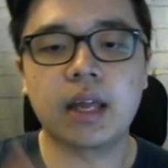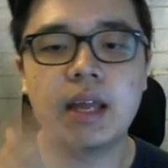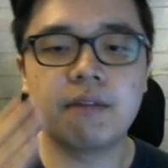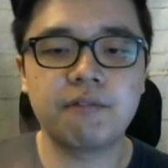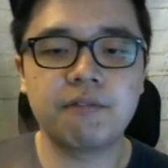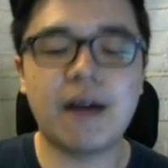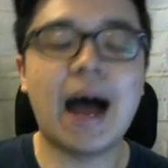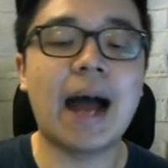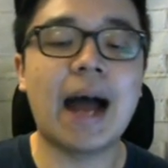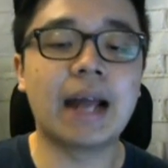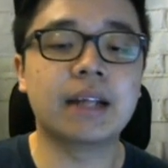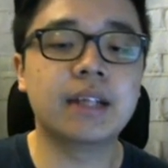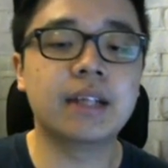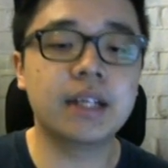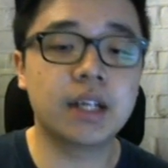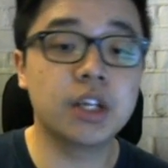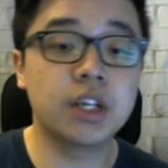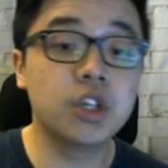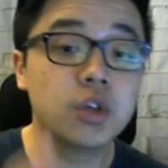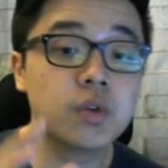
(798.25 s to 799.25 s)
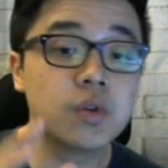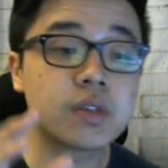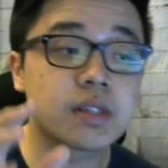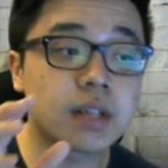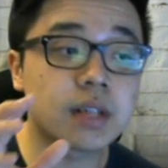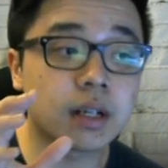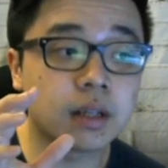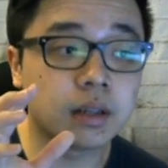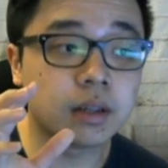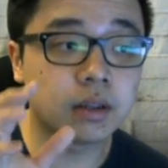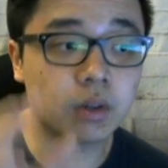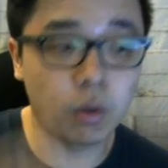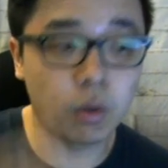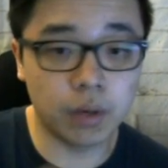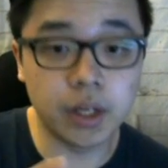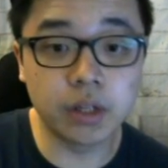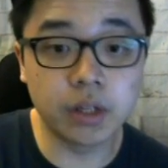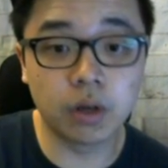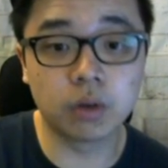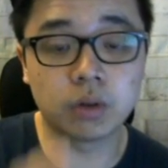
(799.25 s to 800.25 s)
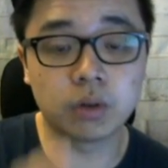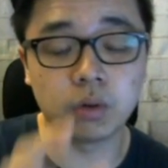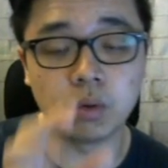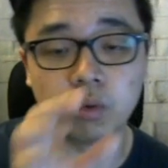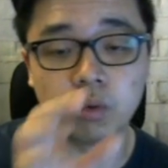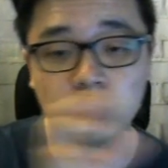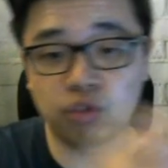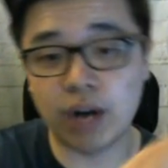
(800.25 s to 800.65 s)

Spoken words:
If I didn't use the tornado to